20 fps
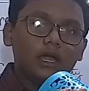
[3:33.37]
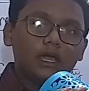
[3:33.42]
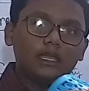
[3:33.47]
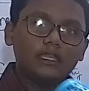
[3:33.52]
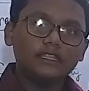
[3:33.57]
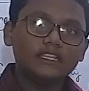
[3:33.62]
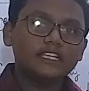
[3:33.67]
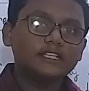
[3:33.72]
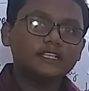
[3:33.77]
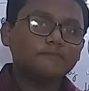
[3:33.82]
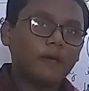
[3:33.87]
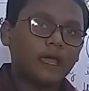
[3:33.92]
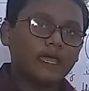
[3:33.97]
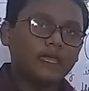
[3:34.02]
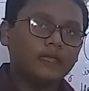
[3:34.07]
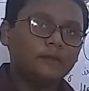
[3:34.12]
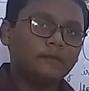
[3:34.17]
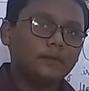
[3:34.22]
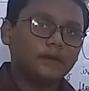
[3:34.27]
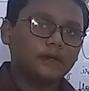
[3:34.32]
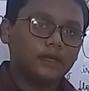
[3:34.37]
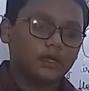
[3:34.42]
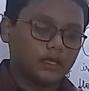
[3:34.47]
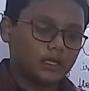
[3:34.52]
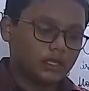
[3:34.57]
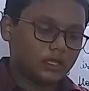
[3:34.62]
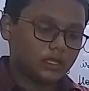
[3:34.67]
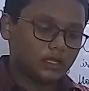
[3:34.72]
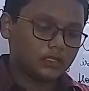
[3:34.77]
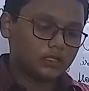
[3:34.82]
In this pipe
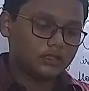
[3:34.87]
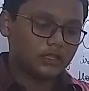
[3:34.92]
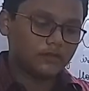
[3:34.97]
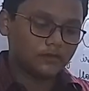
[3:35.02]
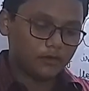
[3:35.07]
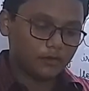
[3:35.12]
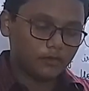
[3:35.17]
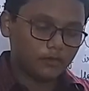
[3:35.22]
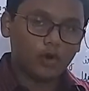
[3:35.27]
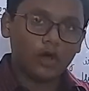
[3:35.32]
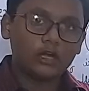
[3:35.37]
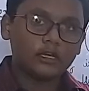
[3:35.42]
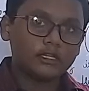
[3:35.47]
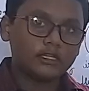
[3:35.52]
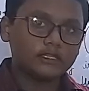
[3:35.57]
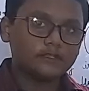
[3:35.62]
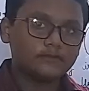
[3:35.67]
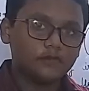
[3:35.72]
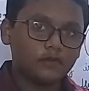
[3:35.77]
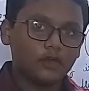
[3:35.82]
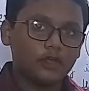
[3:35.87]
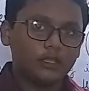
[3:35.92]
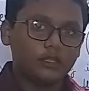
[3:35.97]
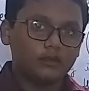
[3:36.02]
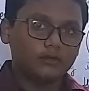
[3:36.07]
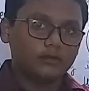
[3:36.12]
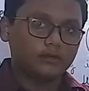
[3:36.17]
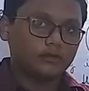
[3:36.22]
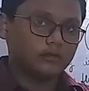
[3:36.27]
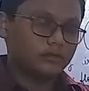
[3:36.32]
the water is flowing.